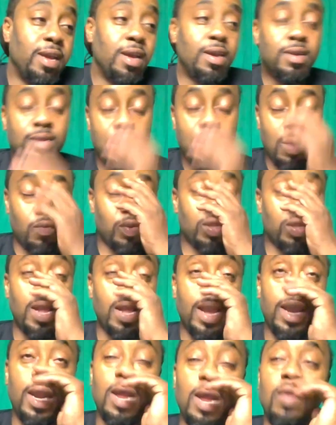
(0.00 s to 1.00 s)
So I was
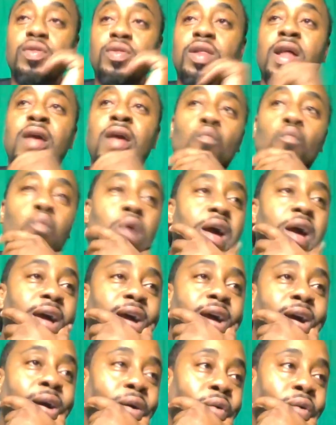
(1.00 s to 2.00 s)
thinking, I was like, wow.